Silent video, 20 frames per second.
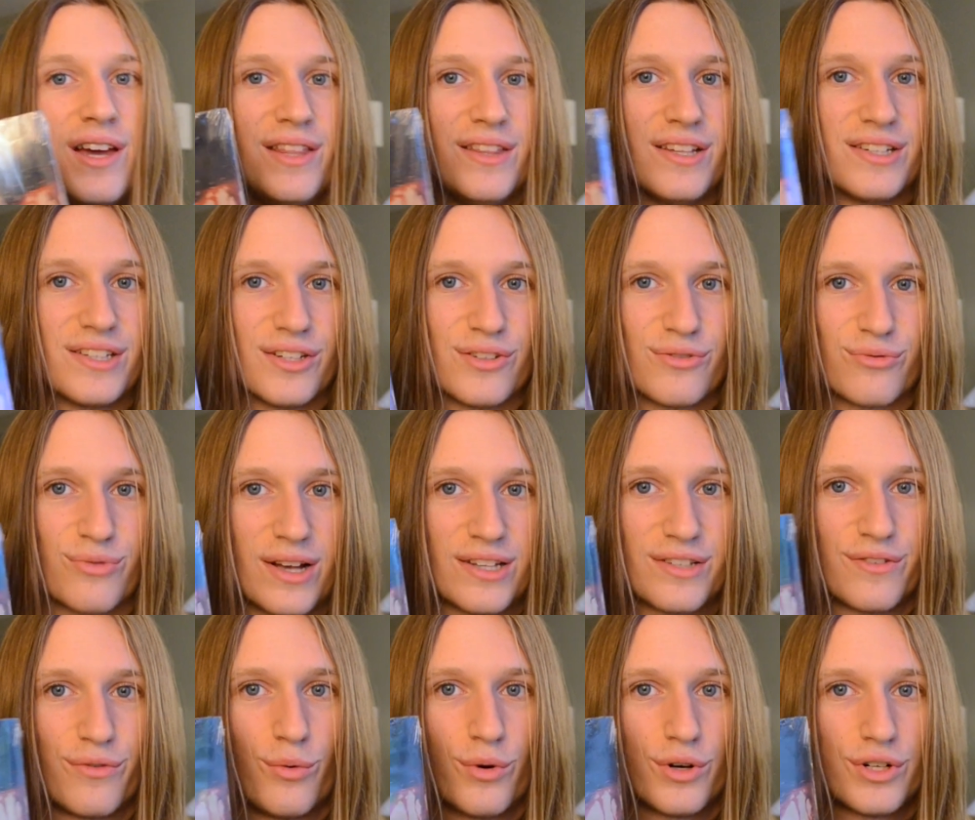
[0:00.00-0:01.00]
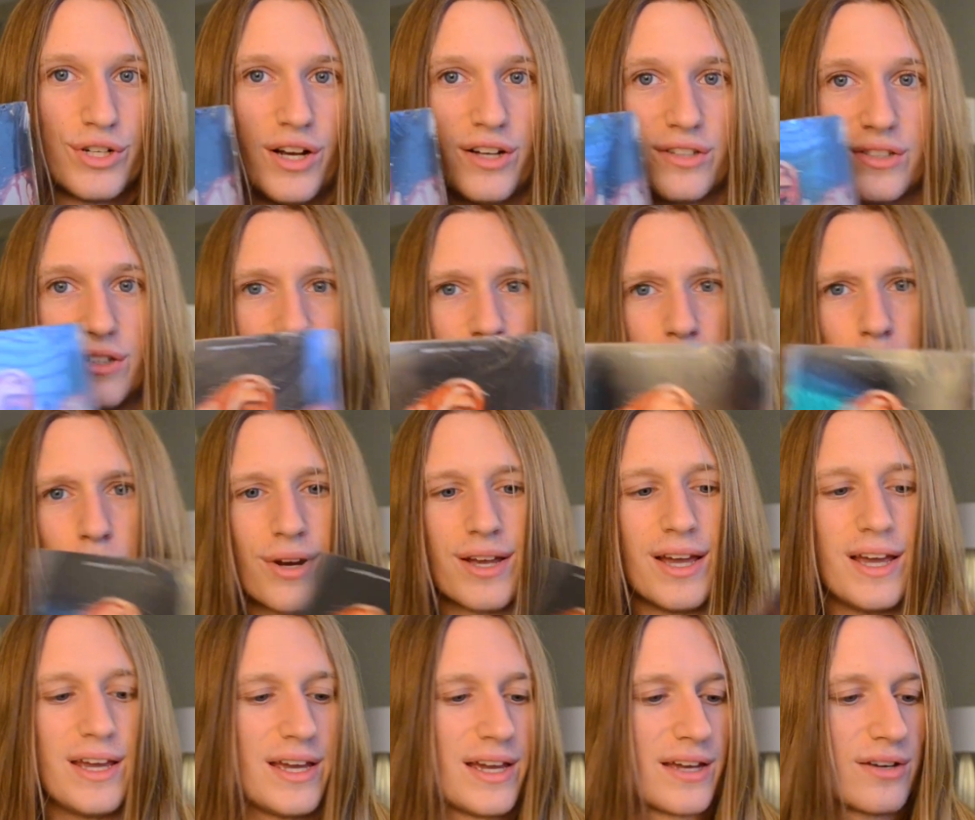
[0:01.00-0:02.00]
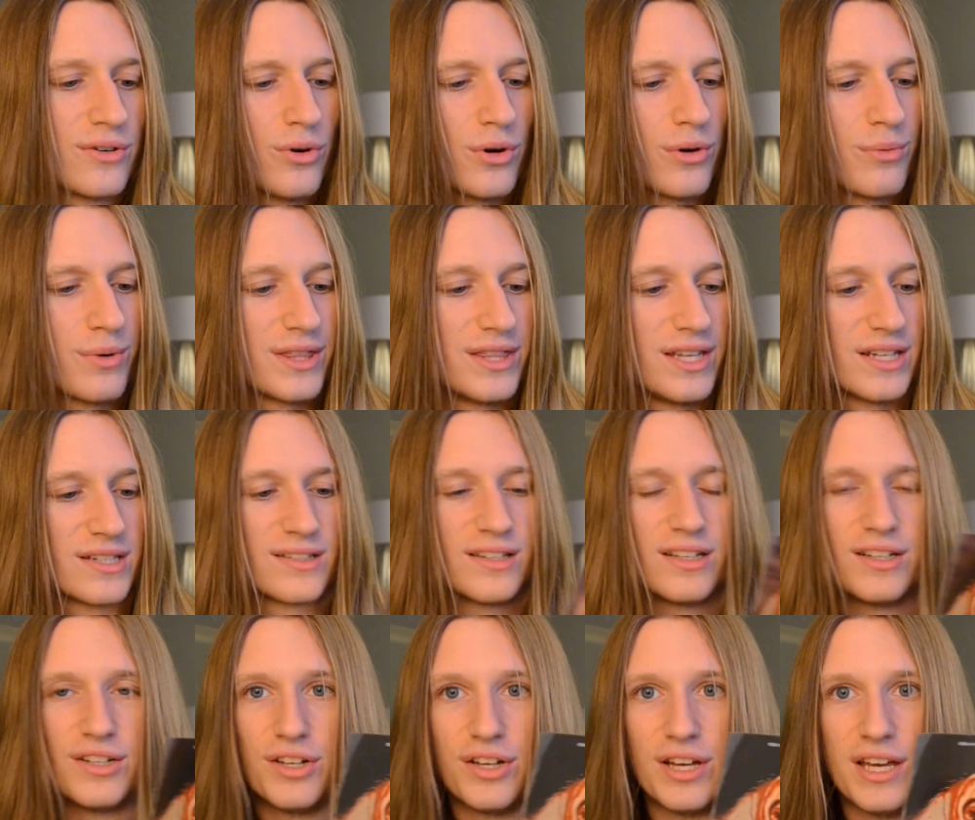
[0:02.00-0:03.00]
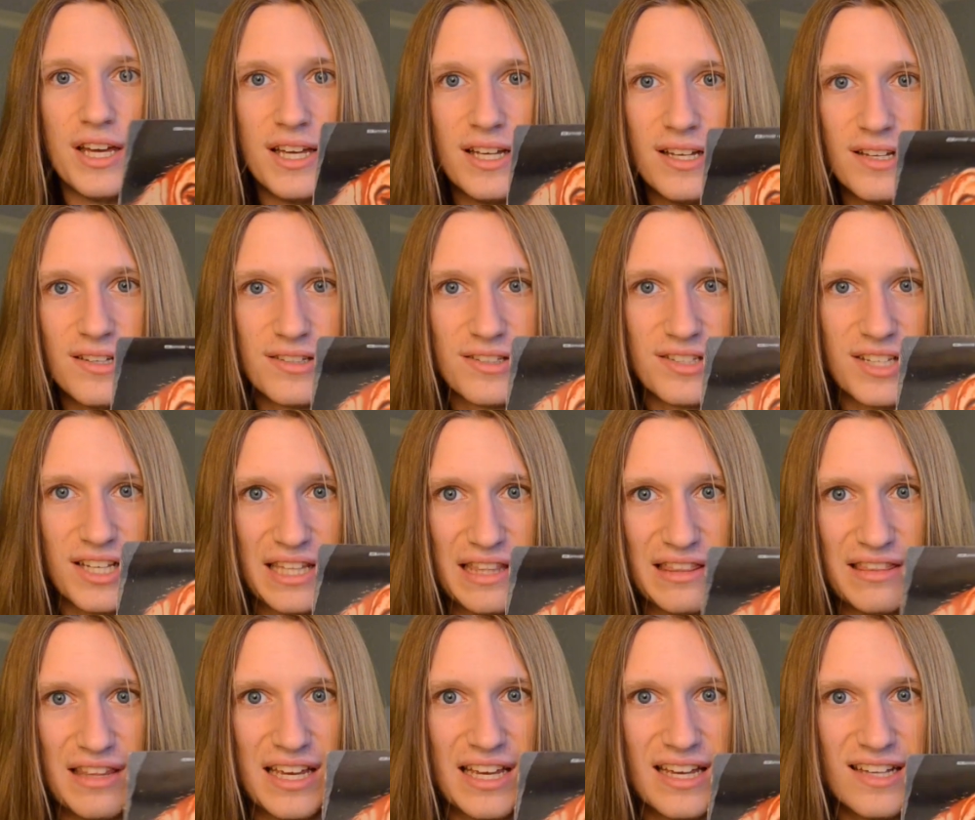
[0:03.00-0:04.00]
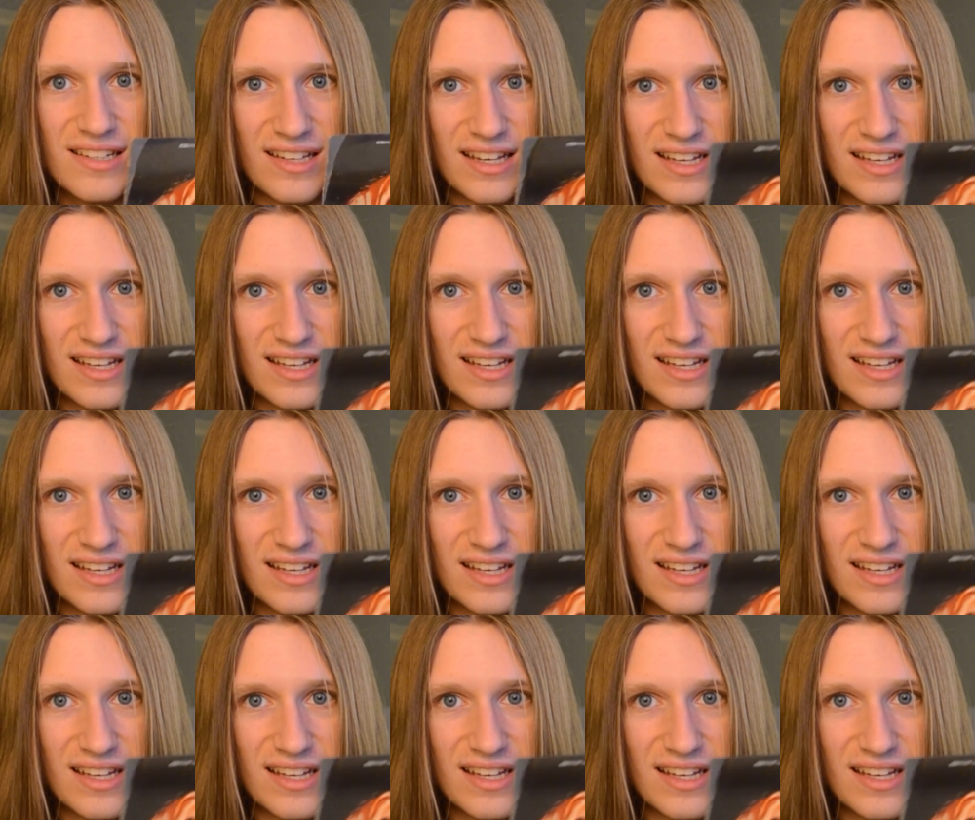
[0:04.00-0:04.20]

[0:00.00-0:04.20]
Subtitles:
This is Reservoir Dogs on 4K. Ignore what this little sick thing is.